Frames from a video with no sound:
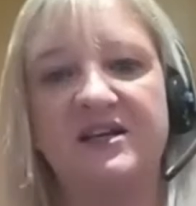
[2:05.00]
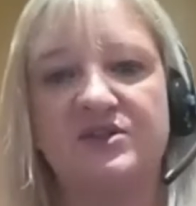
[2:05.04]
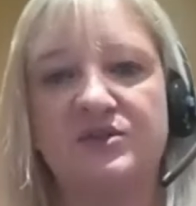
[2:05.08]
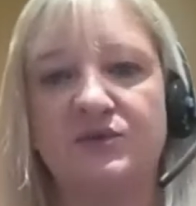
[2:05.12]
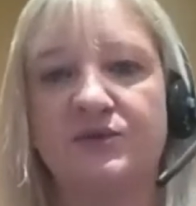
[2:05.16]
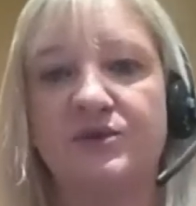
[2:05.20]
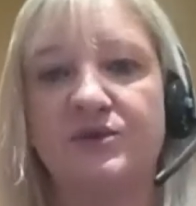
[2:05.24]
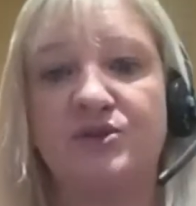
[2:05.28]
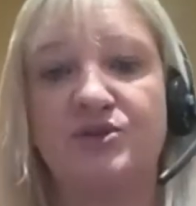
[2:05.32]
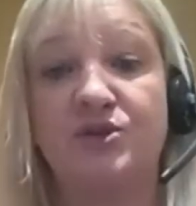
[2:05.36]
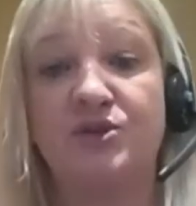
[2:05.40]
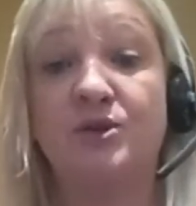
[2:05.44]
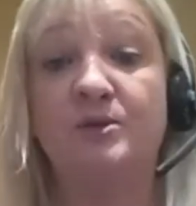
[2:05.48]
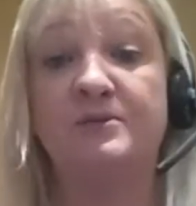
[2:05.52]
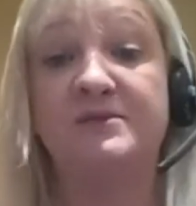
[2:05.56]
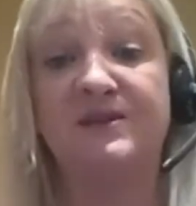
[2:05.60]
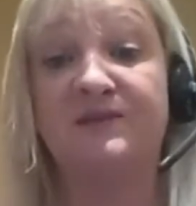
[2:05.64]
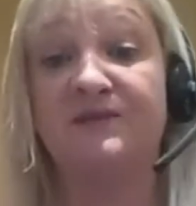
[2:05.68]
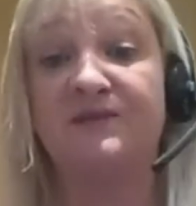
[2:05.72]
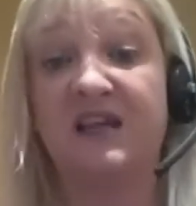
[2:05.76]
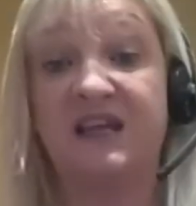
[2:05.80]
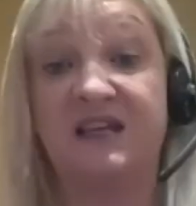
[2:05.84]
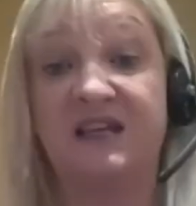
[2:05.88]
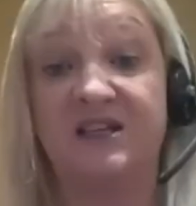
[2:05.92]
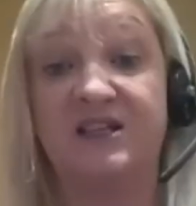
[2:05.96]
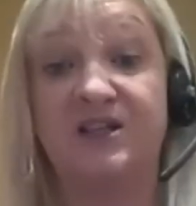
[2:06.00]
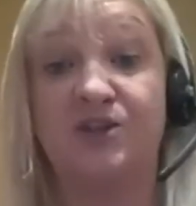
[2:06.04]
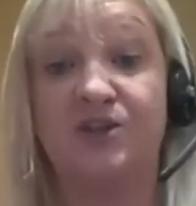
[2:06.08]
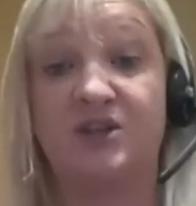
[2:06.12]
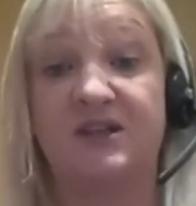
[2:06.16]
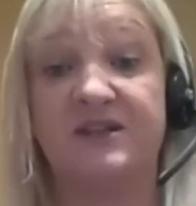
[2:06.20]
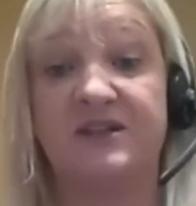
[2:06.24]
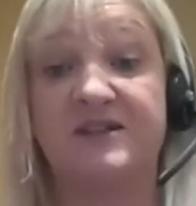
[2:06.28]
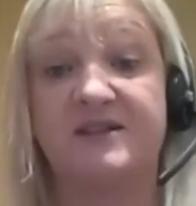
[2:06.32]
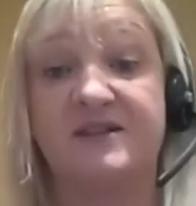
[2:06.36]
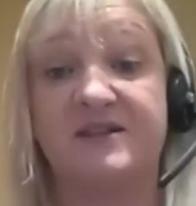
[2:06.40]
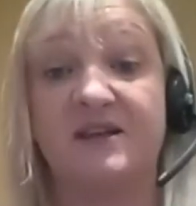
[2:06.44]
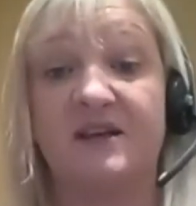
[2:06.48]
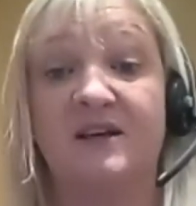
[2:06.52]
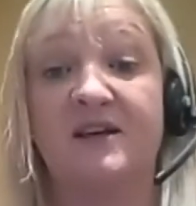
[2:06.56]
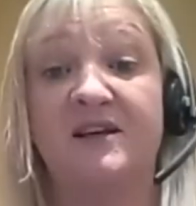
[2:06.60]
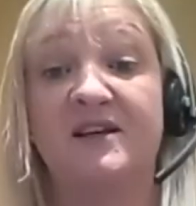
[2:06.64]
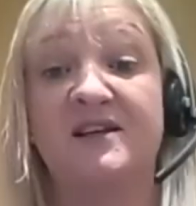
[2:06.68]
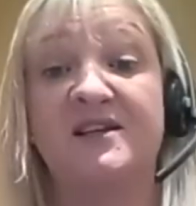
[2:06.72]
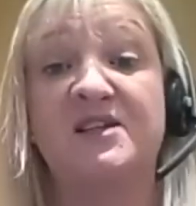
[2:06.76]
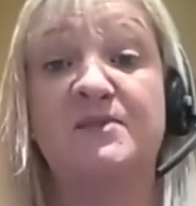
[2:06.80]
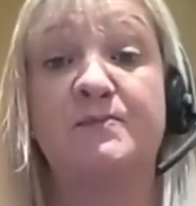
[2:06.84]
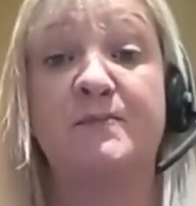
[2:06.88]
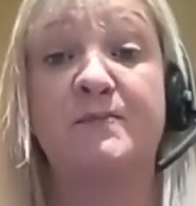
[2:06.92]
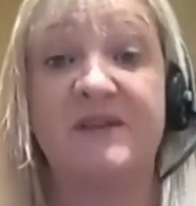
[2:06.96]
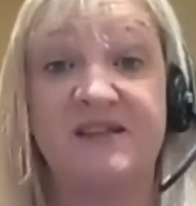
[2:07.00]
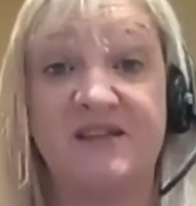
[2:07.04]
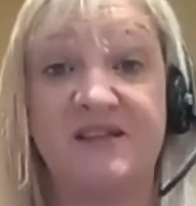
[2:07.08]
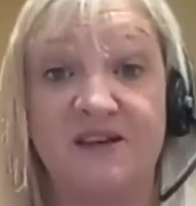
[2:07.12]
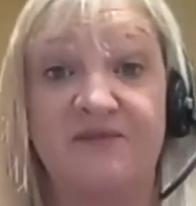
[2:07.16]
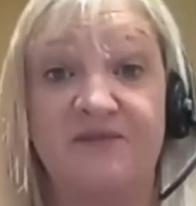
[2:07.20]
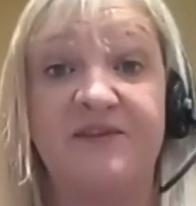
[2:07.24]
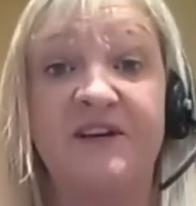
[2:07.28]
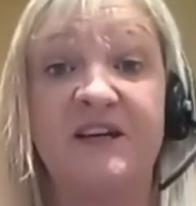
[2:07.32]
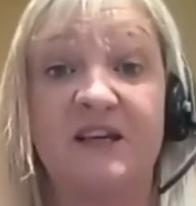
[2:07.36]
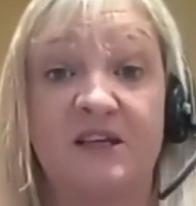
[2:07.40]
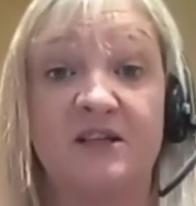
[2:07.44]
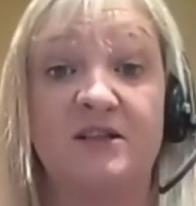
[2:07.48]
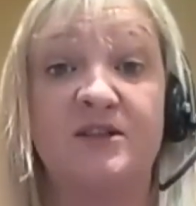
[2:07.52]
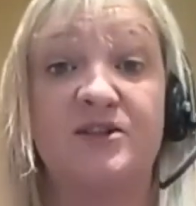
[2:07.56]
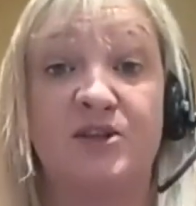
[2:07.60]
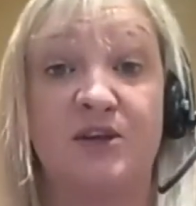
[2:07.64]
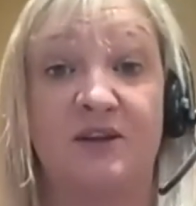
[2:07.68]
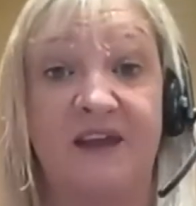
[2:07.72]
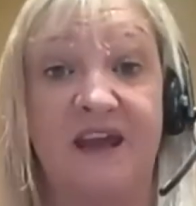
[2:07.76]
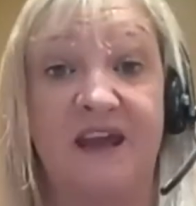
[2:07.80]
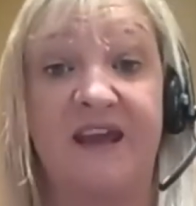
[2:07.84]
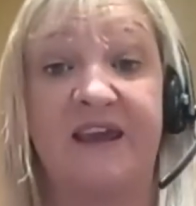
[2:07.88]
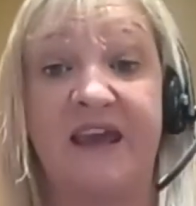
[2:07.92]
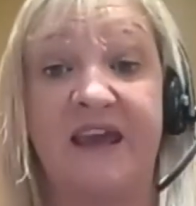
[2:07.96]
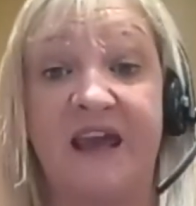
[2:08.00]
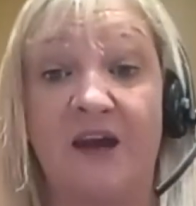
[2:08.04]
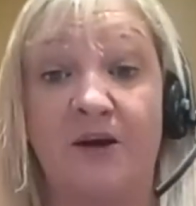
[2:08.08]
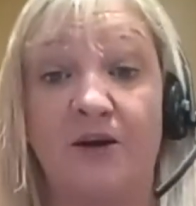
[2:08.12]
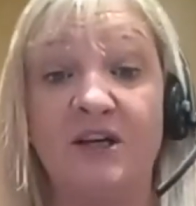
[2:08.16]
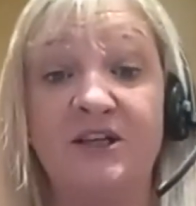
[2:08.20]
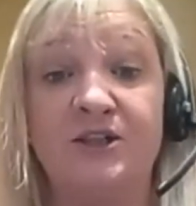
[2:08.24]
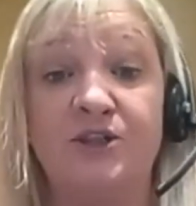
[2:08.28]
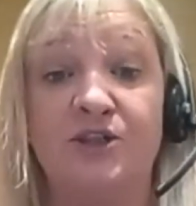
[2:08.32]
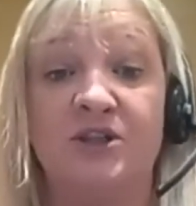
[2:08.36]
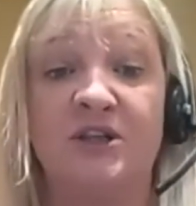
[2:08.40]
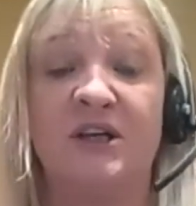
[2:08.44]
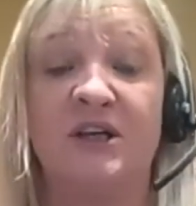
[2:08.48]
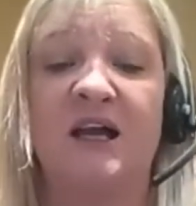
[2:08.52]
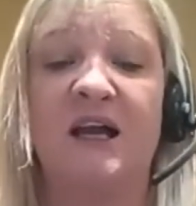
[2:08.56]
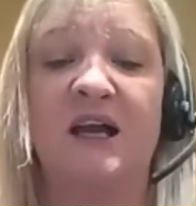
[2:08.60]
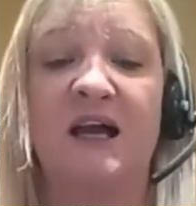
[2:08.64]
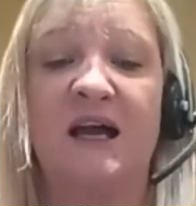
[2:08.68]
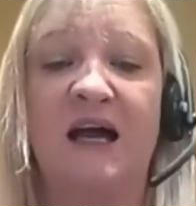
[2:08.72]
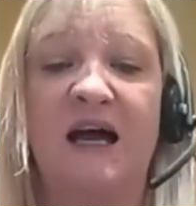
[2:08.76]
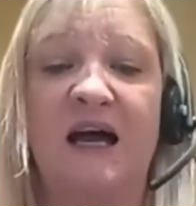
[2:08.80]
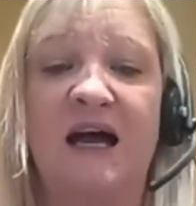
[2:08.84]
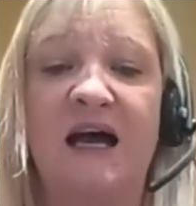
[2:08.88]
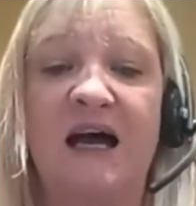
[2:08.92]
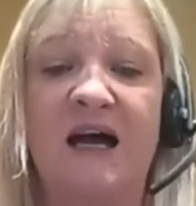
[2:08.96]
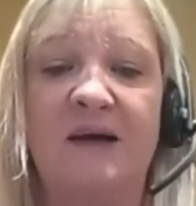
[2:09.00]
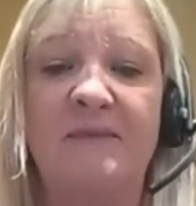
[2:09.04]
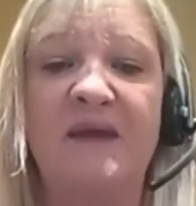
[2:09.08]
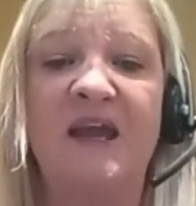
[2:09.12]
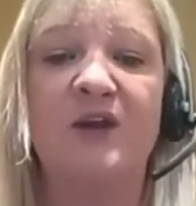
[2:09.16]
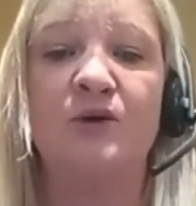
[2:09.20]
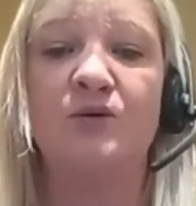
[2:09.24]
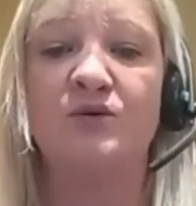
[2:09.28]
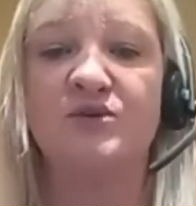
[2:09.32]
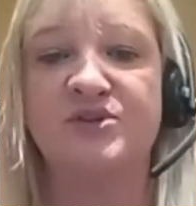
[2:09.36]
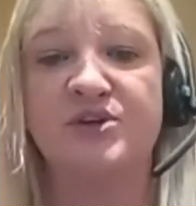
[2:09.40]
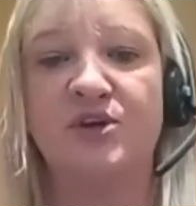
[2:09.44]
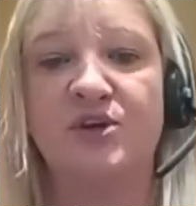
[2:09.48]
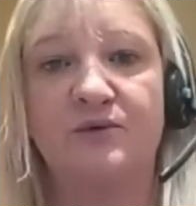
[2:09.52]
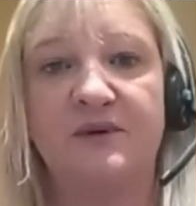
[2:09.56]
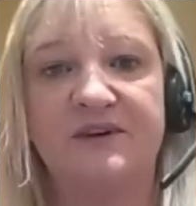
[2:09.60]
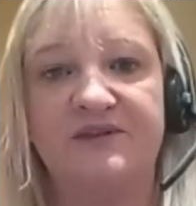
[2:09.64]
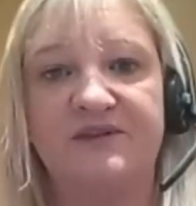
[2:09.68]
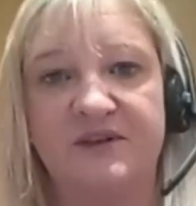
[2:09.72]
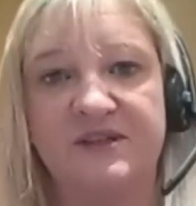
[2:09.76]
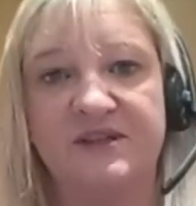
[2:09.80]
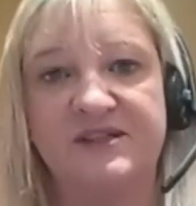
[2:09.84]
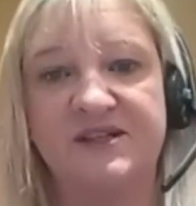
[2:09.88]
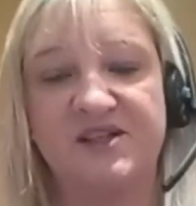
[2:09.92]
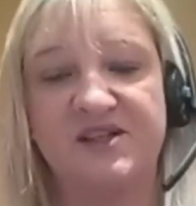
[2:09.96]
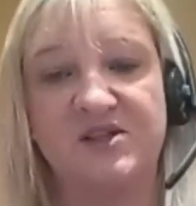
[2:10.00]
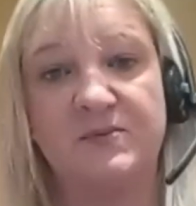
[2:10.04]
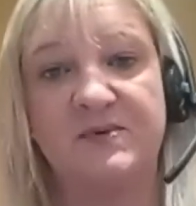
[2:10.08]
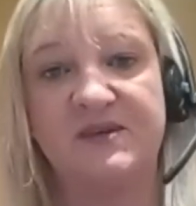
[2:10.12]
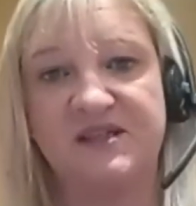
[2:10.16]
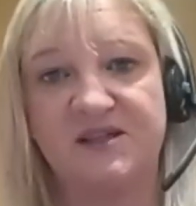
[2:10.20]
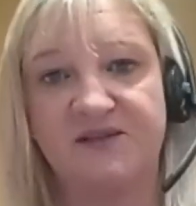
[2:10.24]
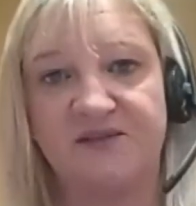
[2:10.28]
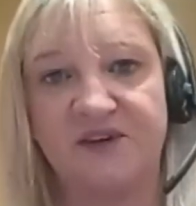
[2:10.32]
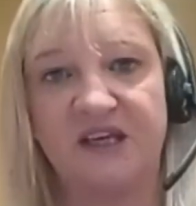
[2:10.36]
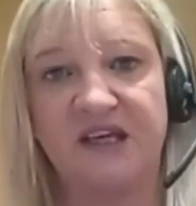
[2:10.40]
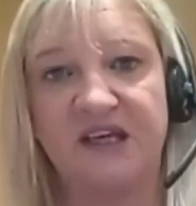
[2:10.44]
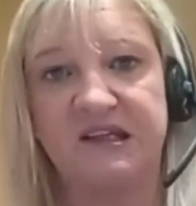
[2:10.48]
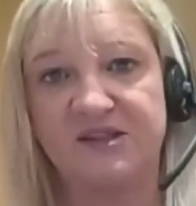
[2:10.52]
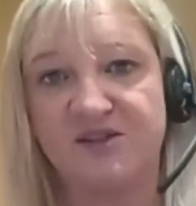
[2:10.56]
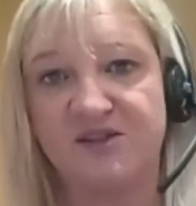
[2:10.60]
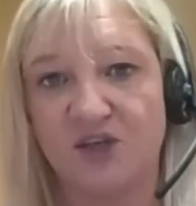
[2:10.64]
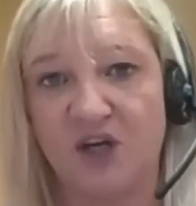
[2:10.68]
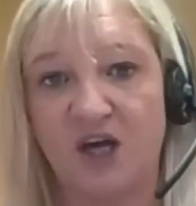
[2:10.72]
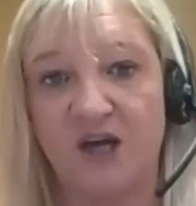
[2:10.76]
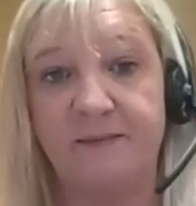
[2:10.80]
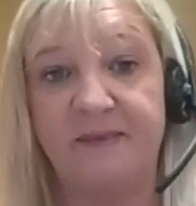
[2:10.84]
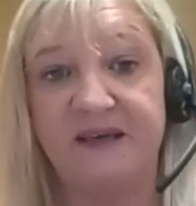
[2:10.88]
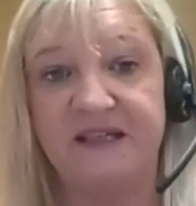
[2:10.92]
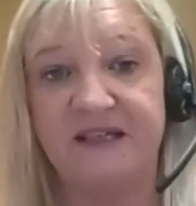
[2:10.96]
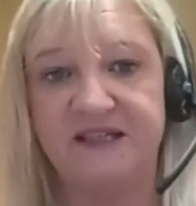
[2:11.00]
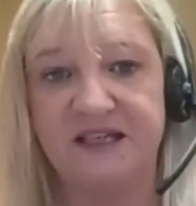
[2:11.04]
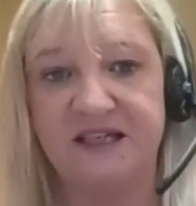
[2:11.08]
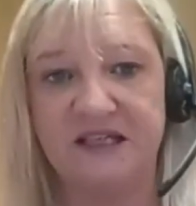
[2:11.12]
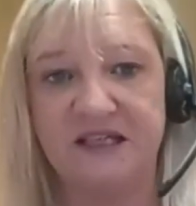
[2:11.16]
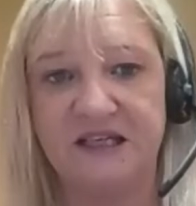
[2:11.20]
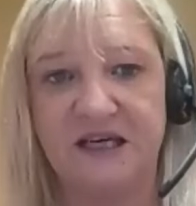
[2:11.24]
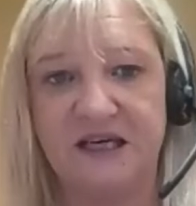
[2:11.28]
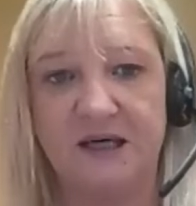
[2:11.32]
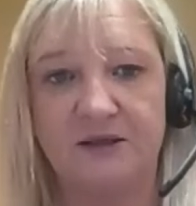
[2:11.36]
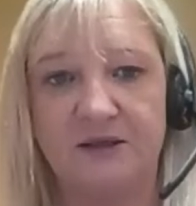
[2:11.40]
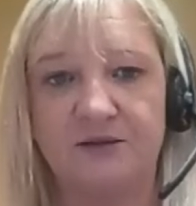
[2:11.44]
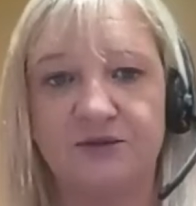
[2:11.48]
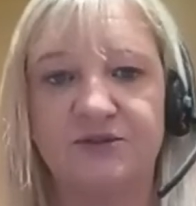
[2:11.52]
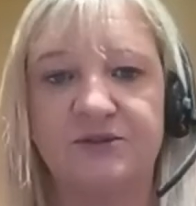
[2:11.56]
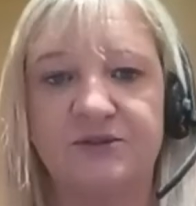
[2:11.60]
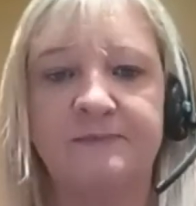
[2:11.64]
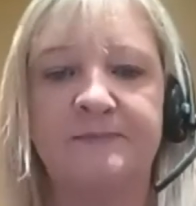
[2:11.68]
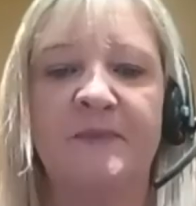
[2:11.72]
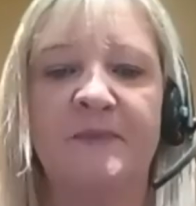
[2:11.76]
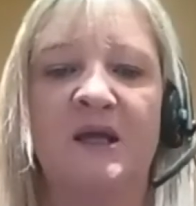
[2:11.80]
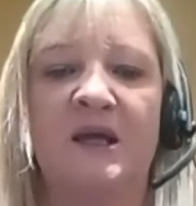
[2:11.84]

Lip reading: all the terms and conditions specific to that carriage and also references specific consignment details.